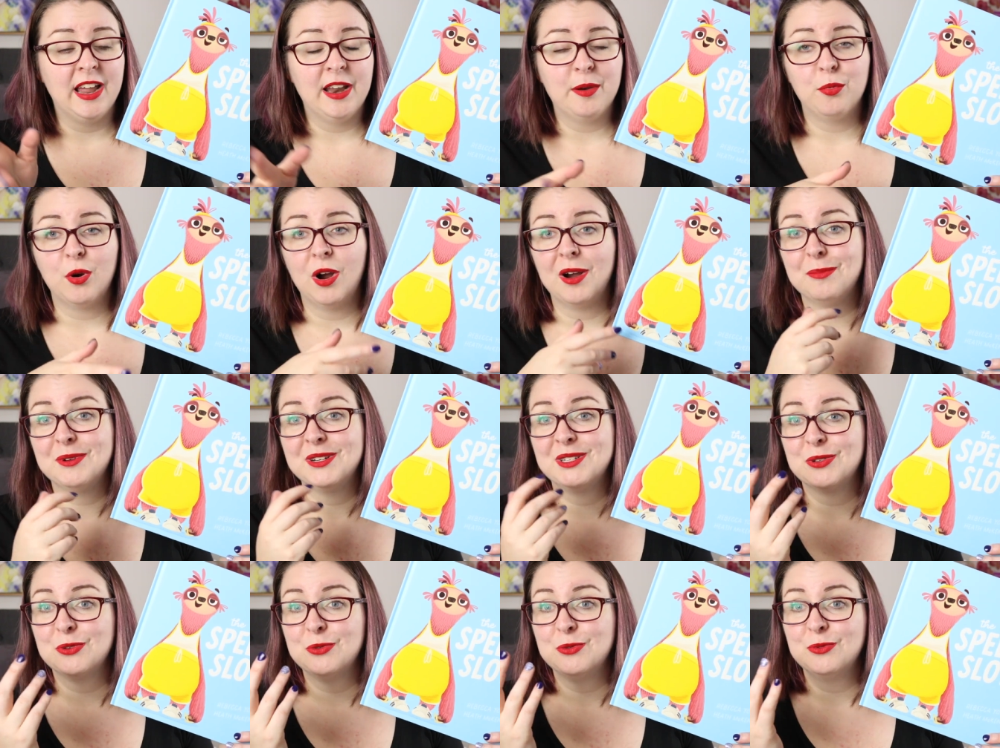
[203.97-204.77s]
and primary
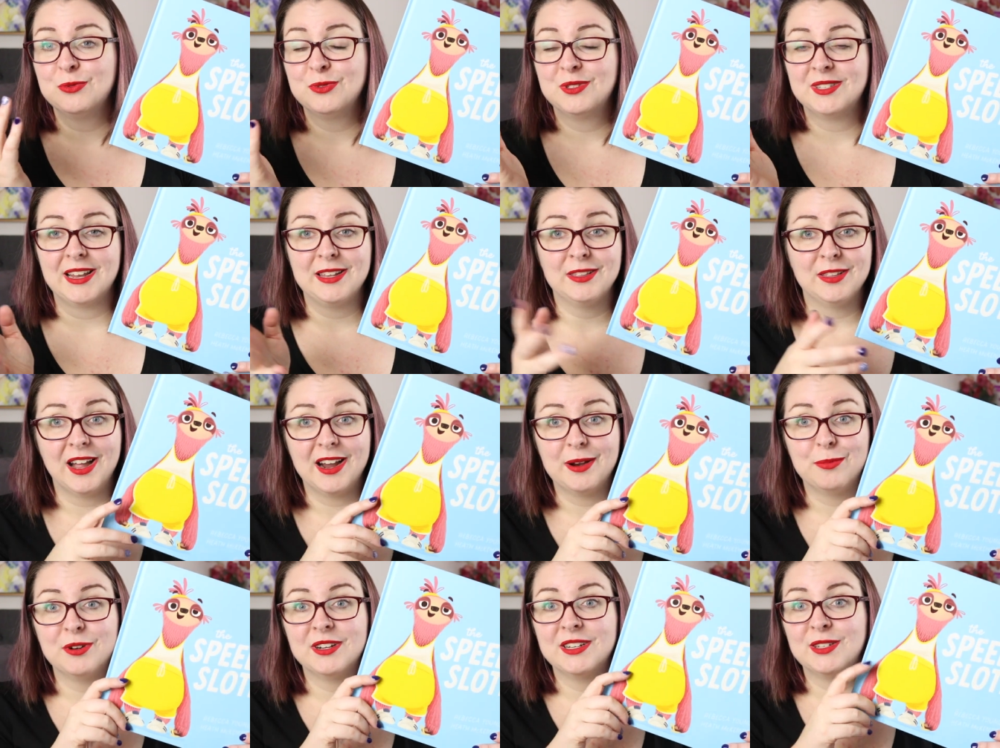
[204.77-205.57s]
schools and
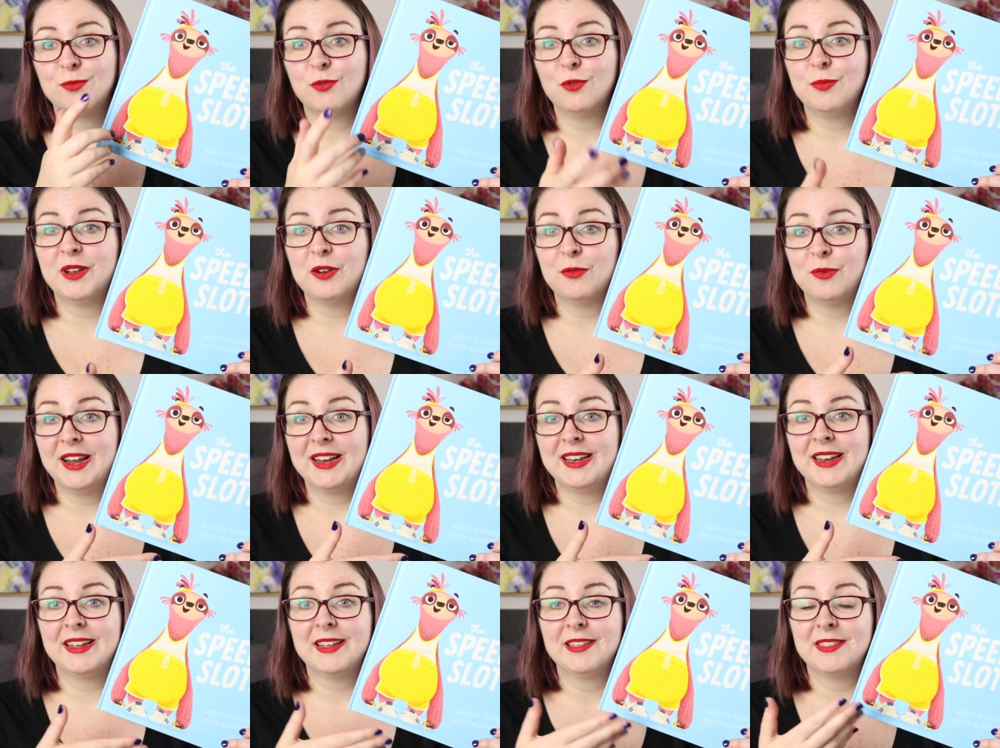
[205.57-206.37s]
libraries will be
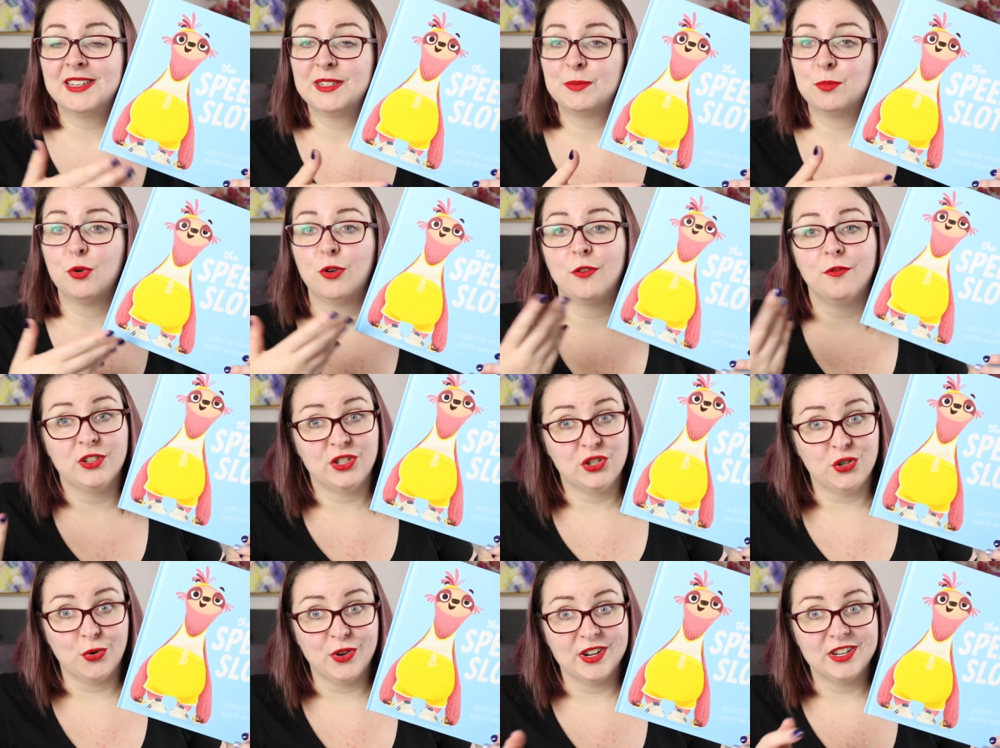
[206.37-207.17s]
reading this book for
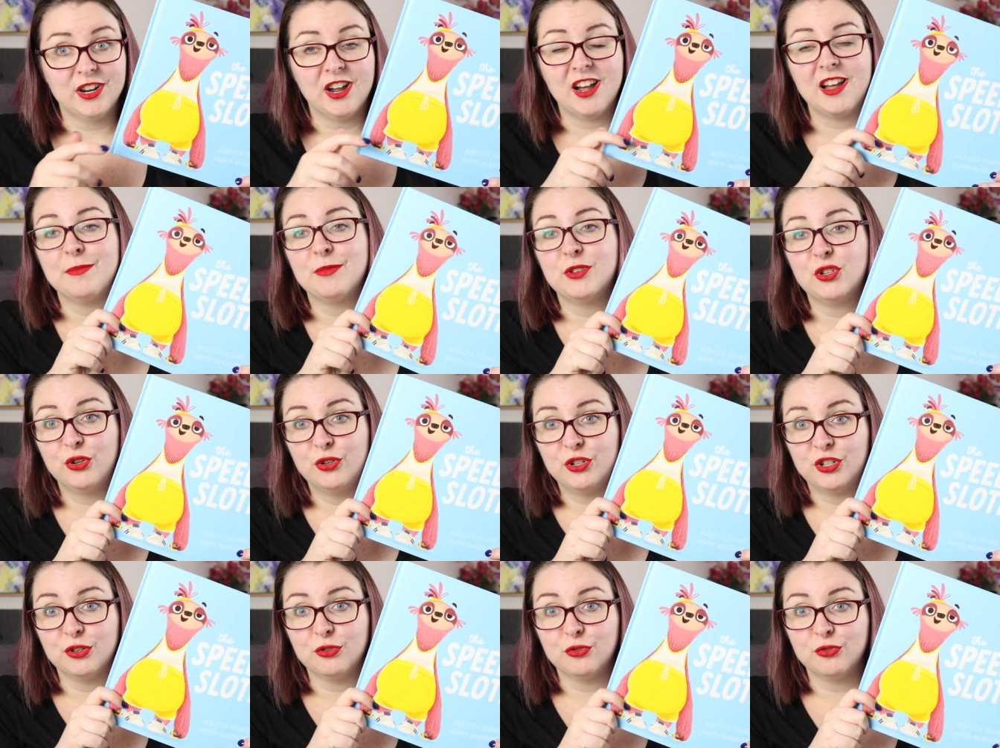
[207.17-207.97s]
story time to
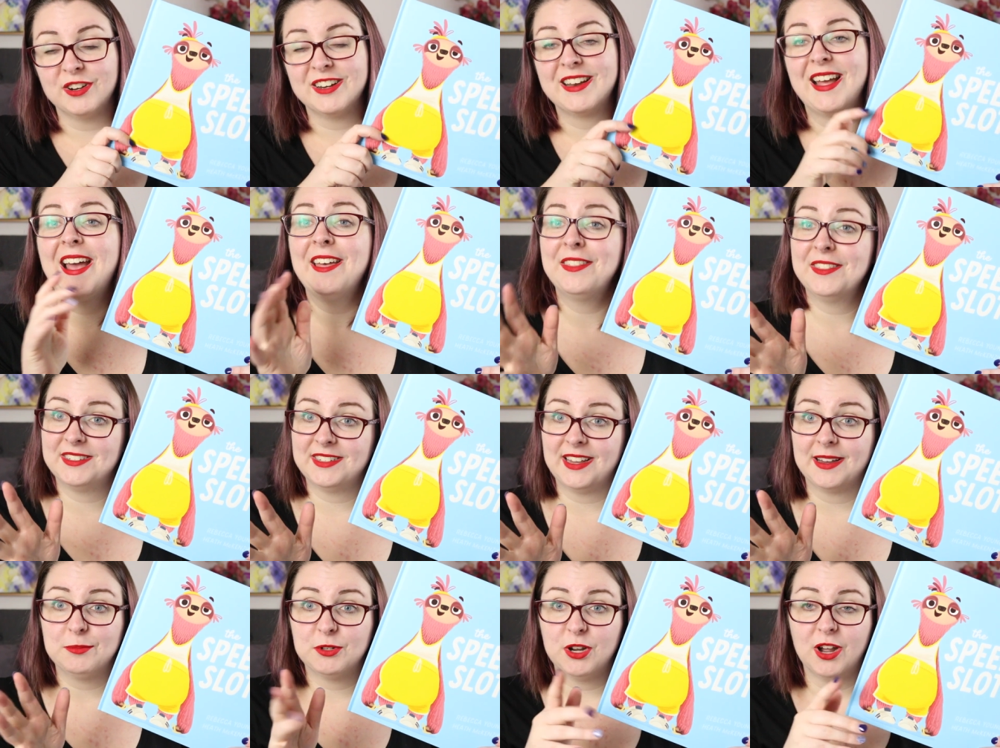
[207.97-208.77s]
children at the
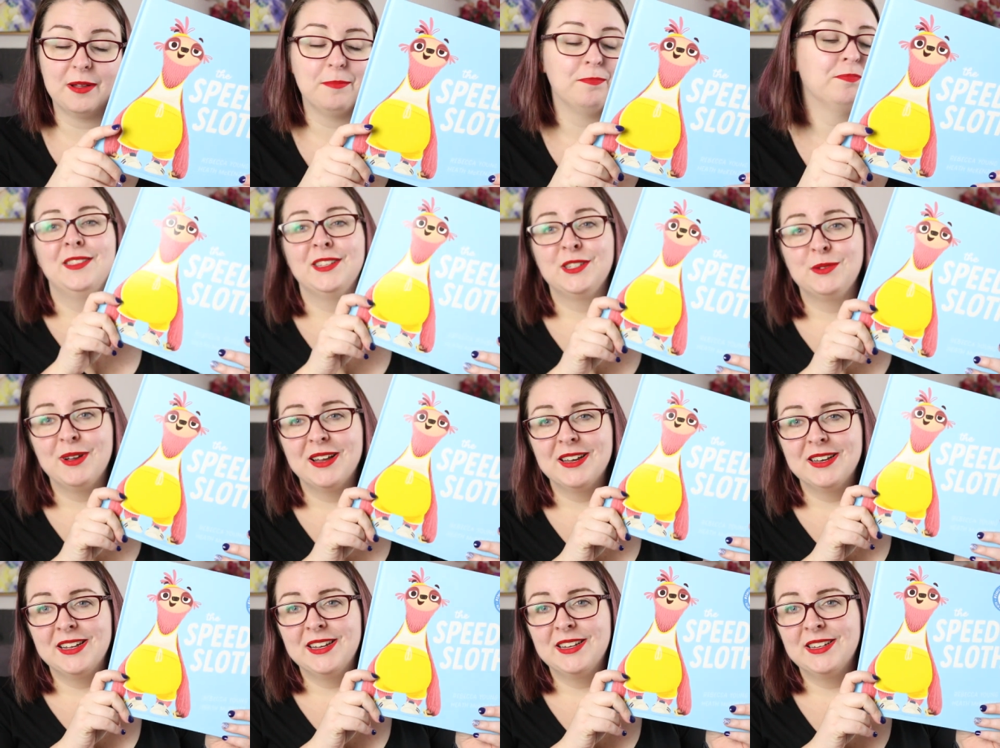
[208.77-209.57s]
same time. This
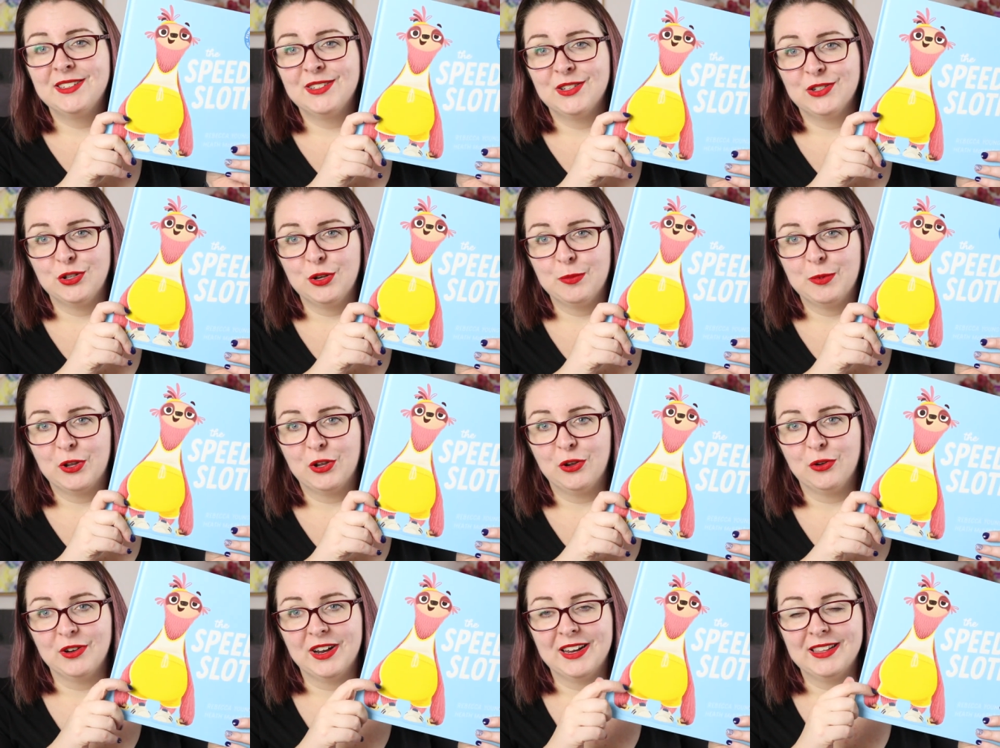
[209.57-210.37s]
one is super
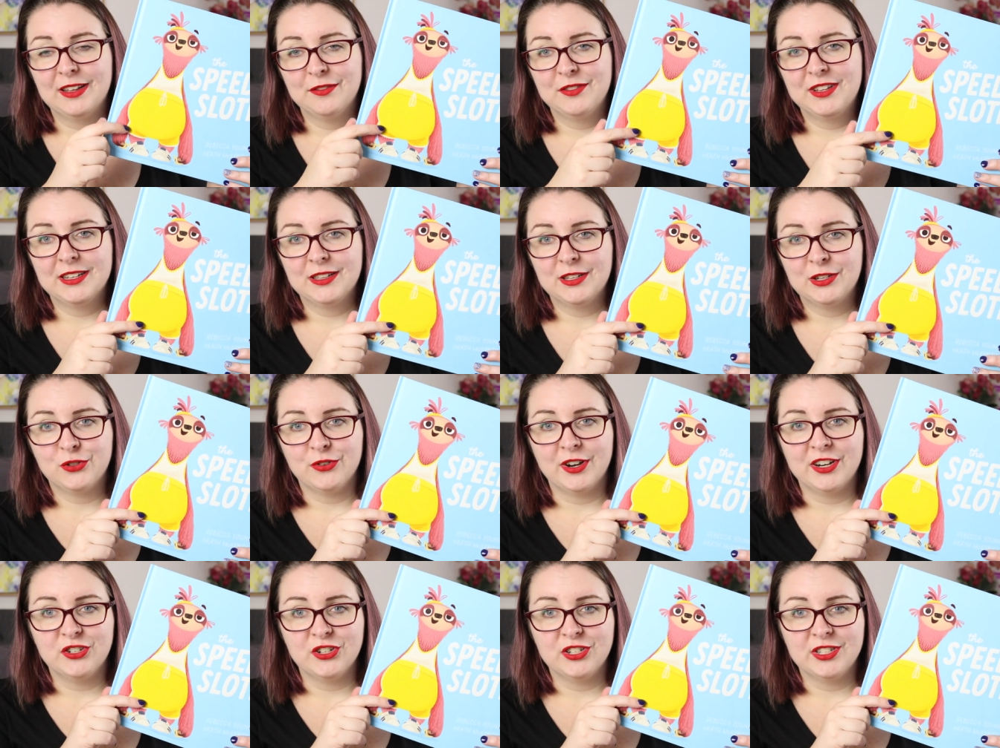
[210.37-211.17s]
cute. I love the
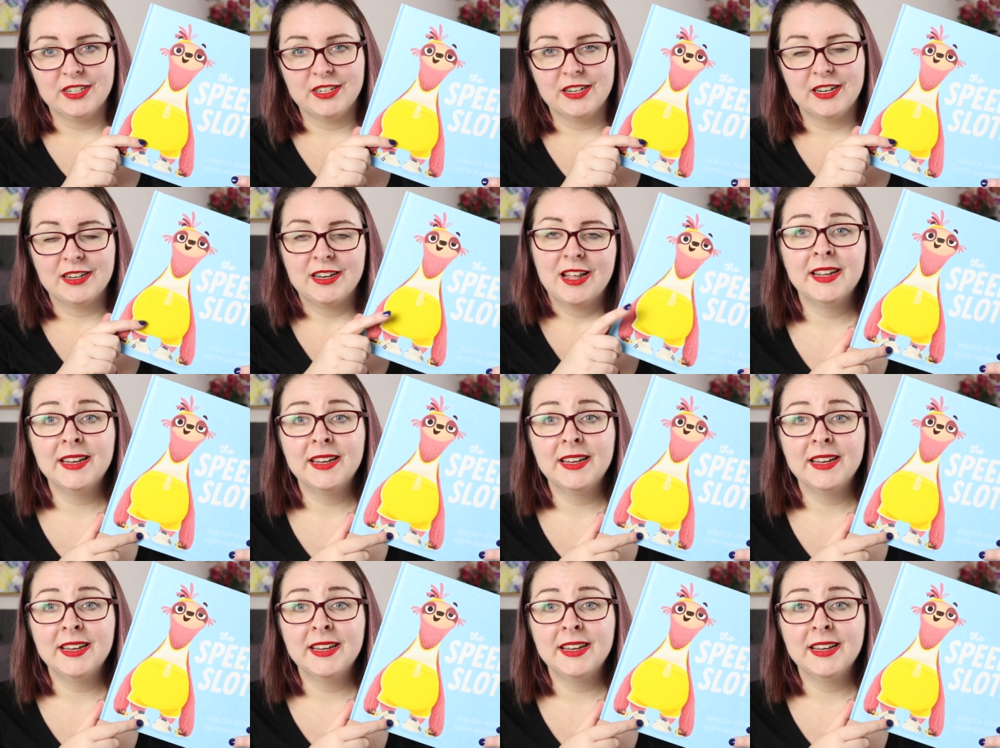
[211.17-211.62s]
illustrations in it.